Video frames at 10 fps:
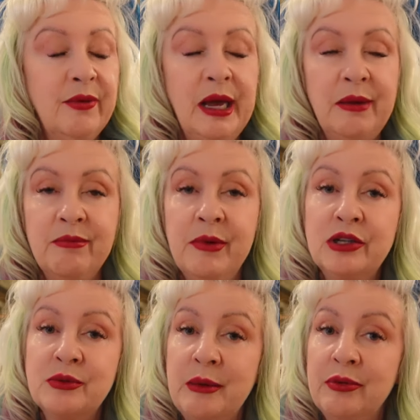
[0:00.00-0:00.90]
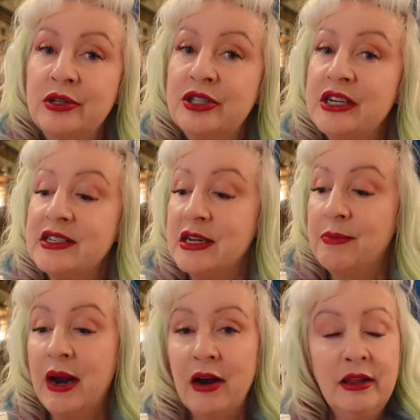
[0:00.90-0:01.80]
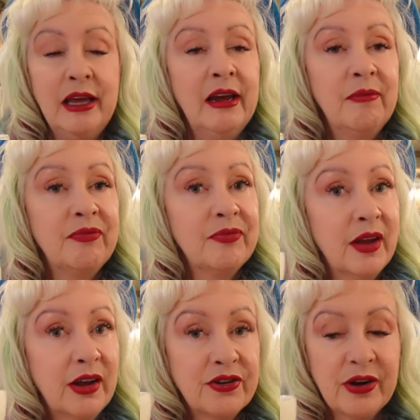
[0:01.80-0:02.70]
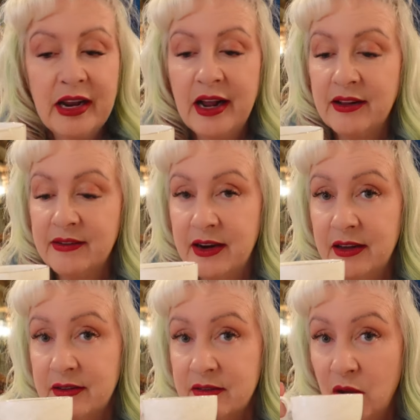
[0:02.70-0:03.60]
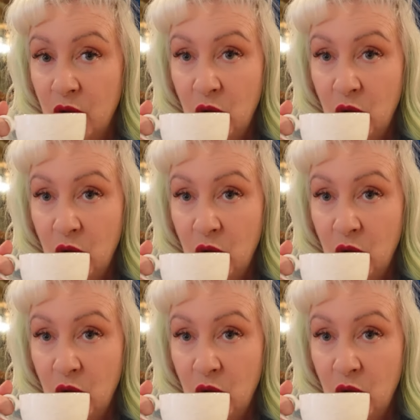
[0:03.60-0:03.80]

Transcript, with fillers: and most people just apparently drink it as it is.